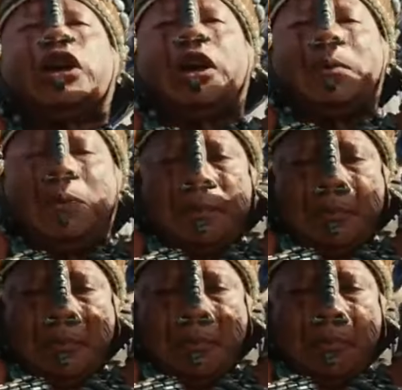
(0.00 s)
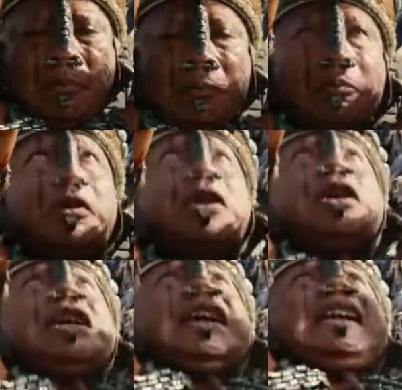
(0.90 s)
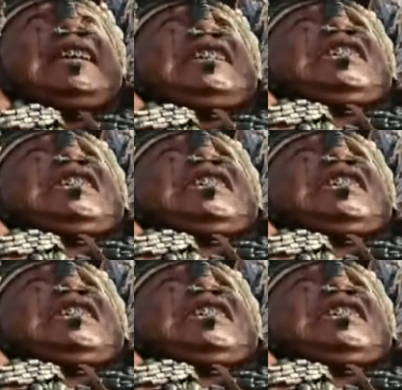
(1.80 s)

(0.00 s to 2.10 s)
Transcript: lives on through their brutal yet